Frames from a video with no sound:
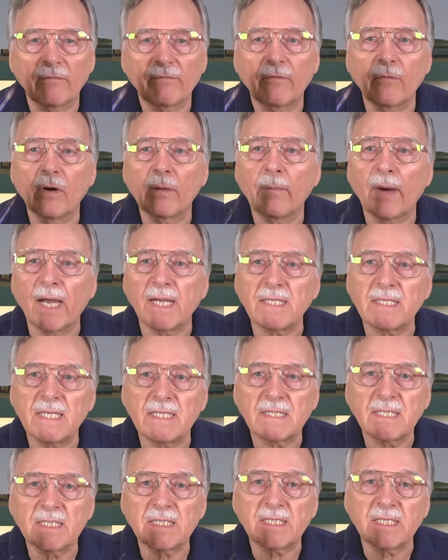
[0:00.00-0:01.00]
for my
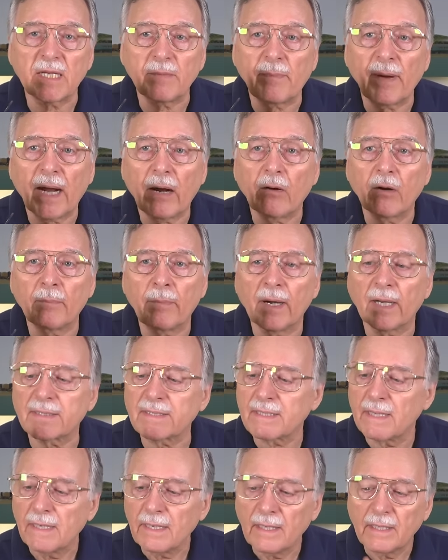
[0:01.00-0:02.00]
DCC power bus,